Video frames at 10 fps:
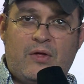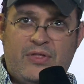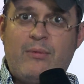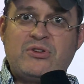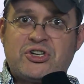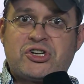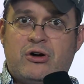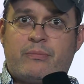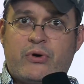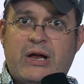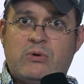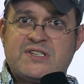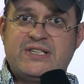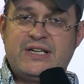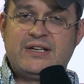was a short break,
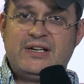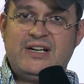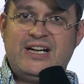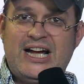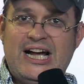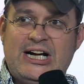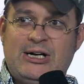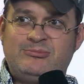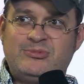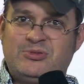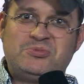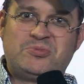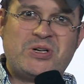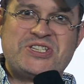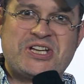wasn't it? Um,
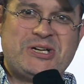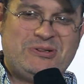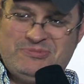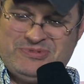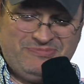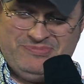once again, I'm, I'm,